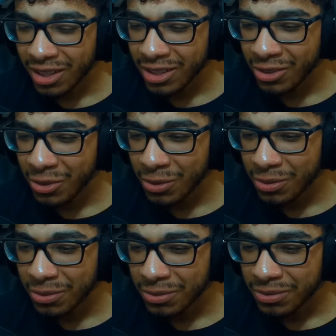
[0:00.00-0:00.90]
I didn't
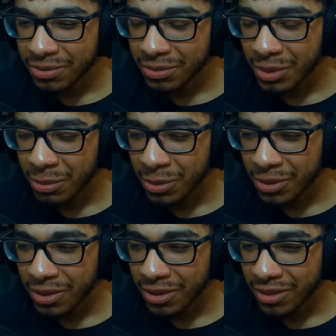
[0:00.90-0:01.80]
know my
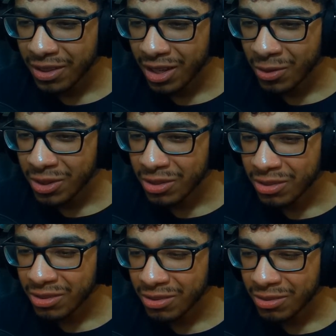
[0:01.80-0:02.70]
boy
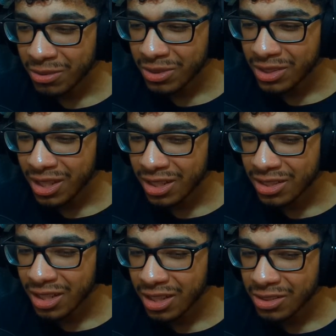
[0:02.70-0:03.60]
Aaron was that
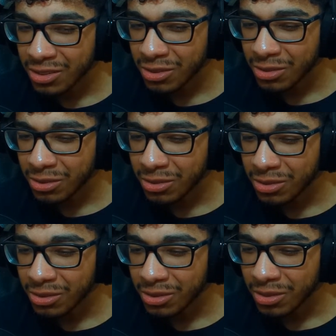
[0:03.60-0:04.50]
attached
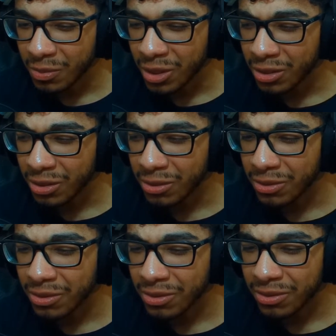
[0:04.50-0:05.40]
to Marco.